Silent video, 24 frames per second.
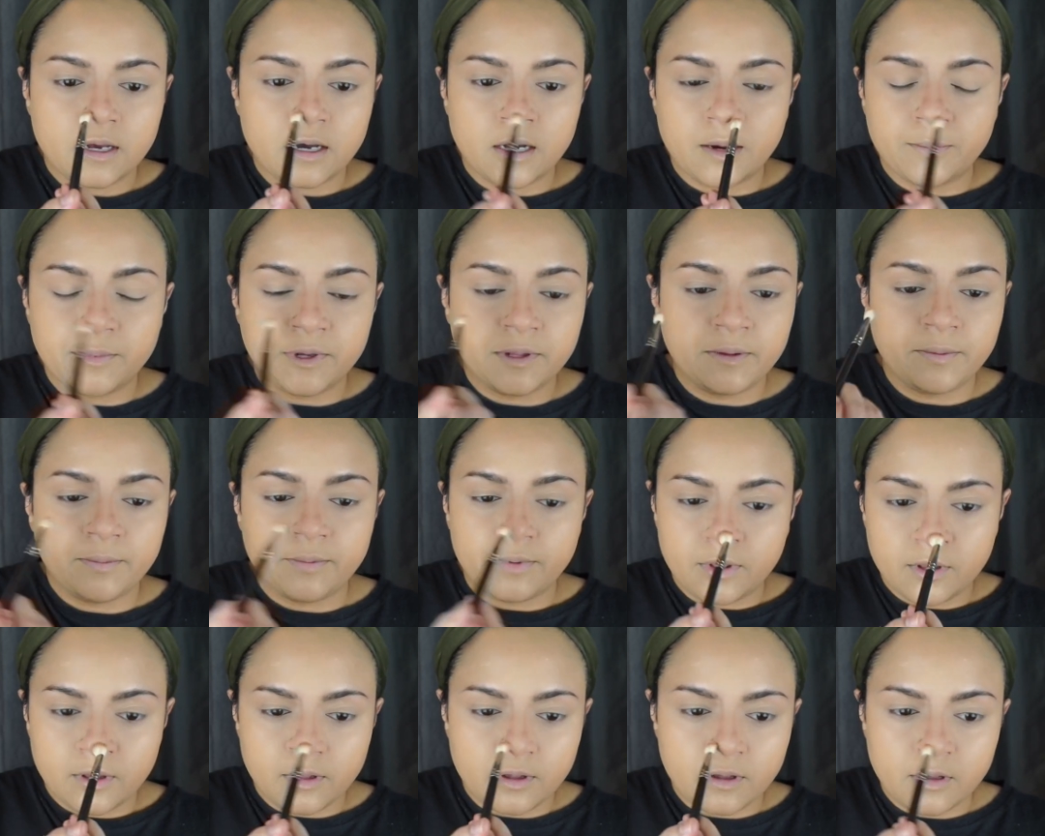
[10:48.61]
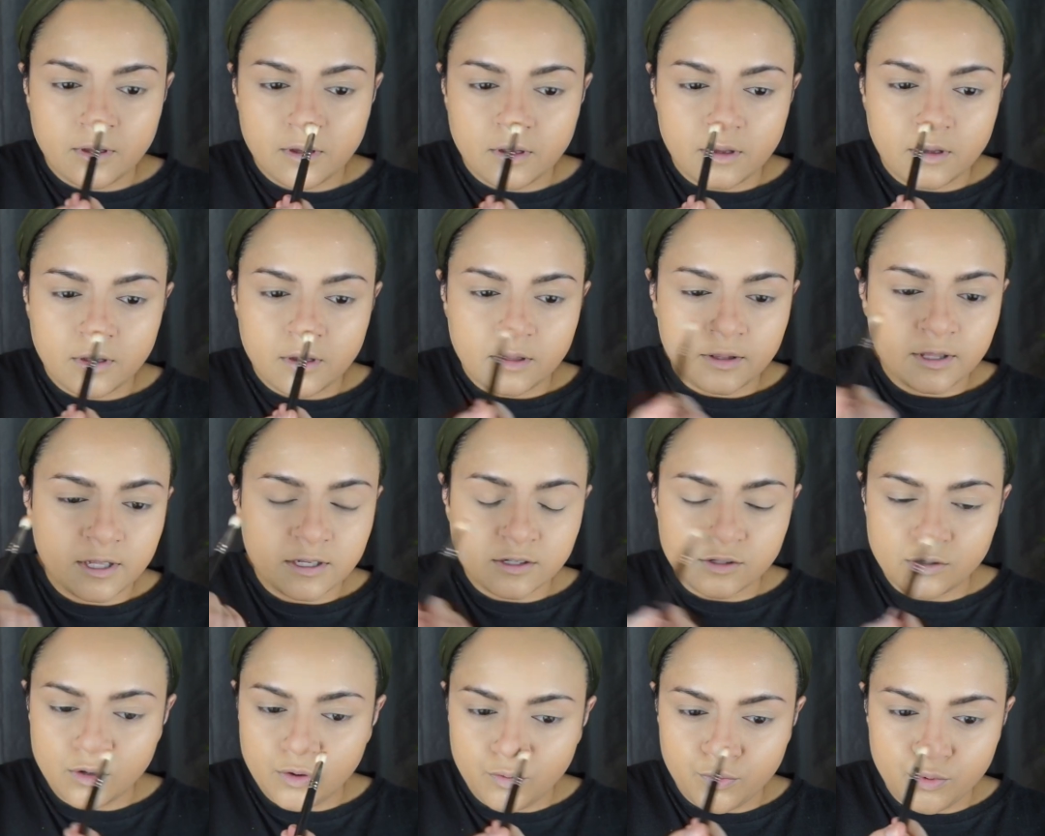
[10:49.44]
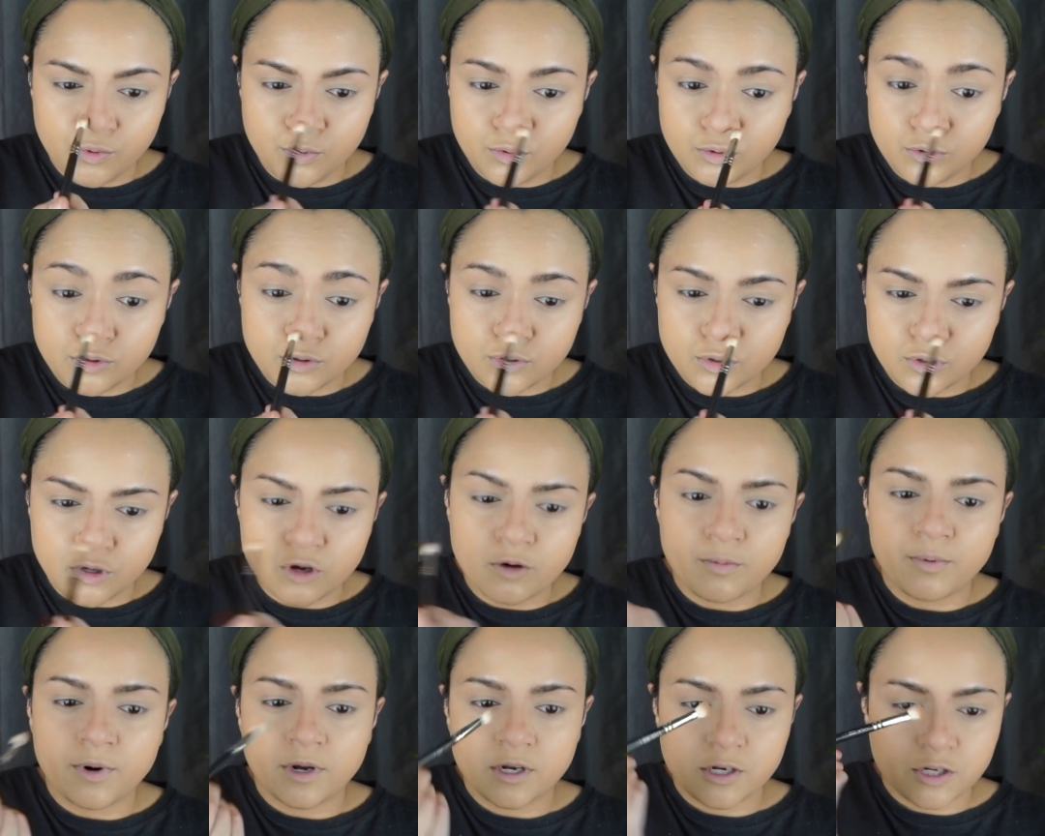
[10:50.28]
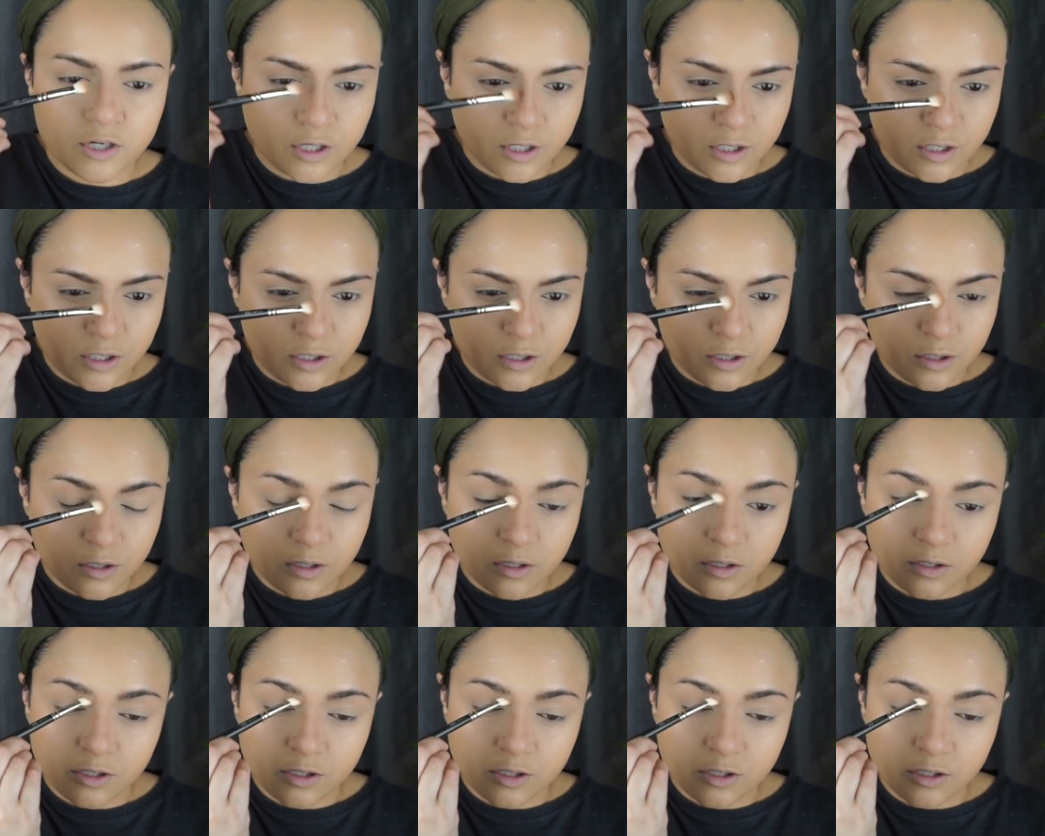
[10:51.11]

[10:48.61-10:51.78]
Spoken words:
I mean, there's no rules to your brushes.